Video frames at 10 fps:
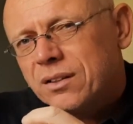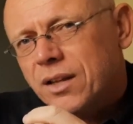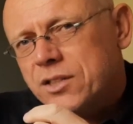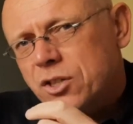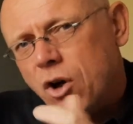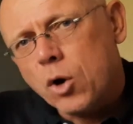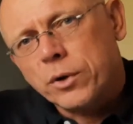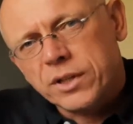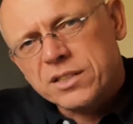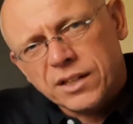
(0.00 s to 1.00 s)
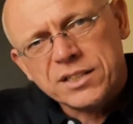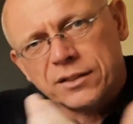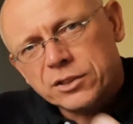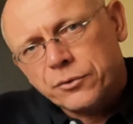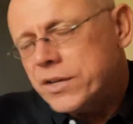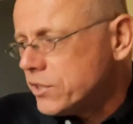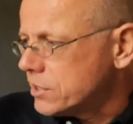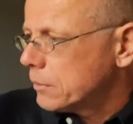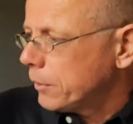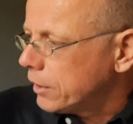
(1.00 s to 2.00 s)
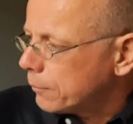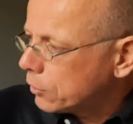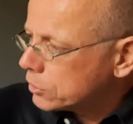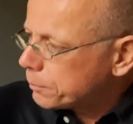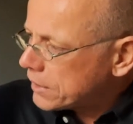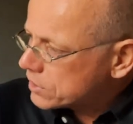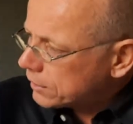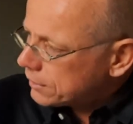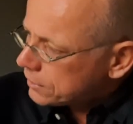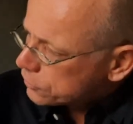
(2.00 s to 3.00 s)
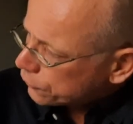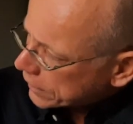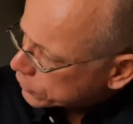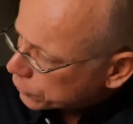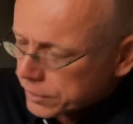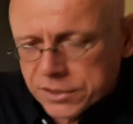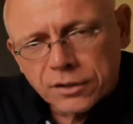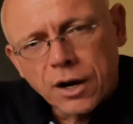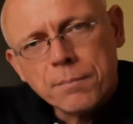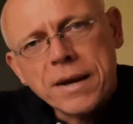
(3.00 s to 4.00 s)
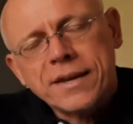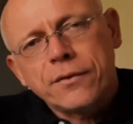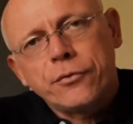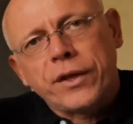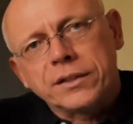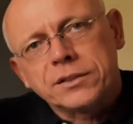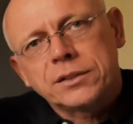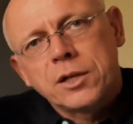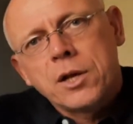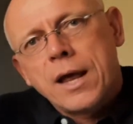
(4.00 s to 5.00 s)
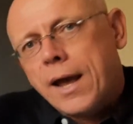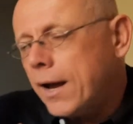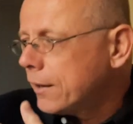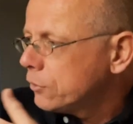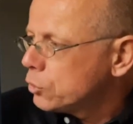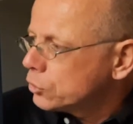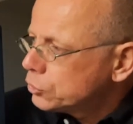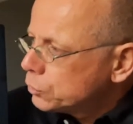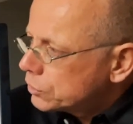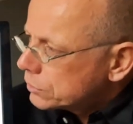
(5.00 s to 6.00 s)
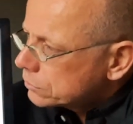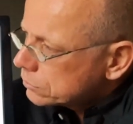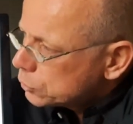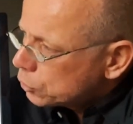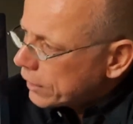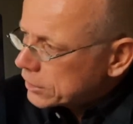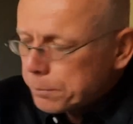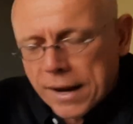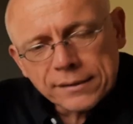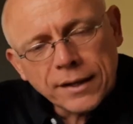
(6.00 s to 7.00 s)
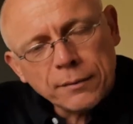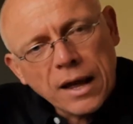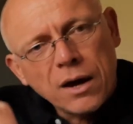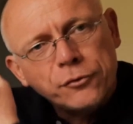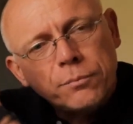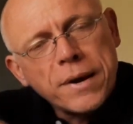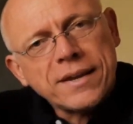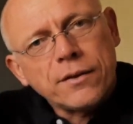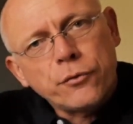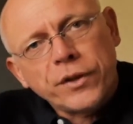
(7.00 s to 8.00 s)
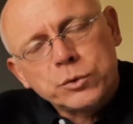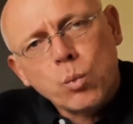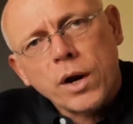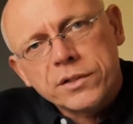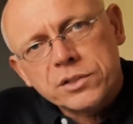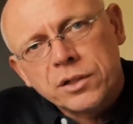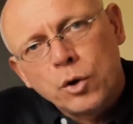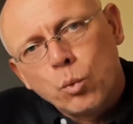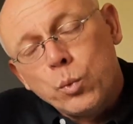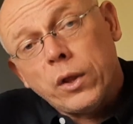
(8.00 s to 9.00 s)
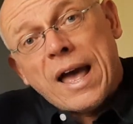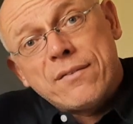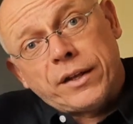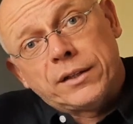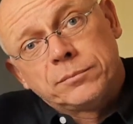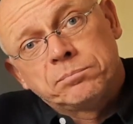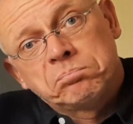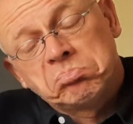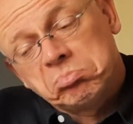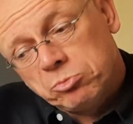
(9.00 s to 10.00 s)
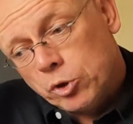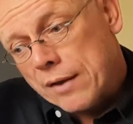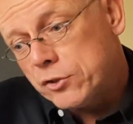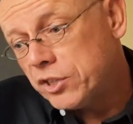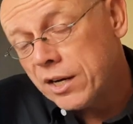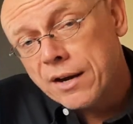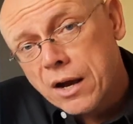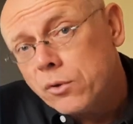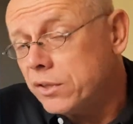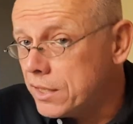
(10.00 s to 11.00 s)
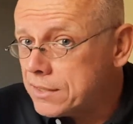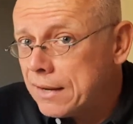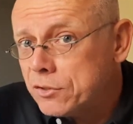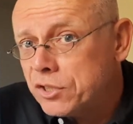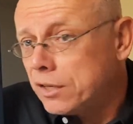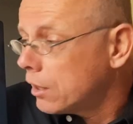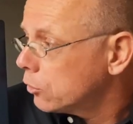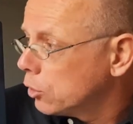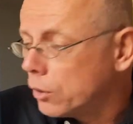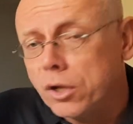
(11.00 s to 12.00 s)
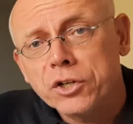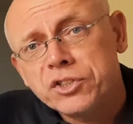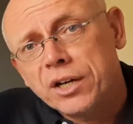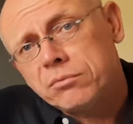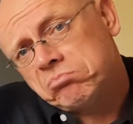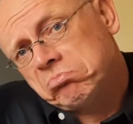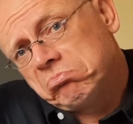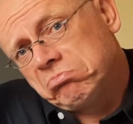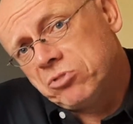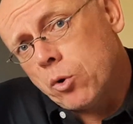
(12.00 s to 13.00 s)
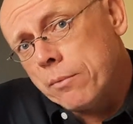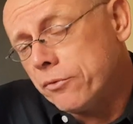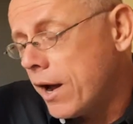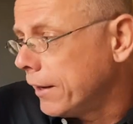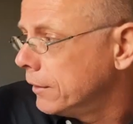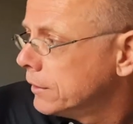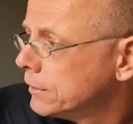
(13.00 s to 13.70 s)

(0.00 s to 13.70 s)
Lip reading: it's an awkward, there's a strange system in there, because basically these factories are making things, and you could expect that after making things once, we'll have it. You have a chair now? Yes, I have a chair now. Do you want another chair? No, I'm fine.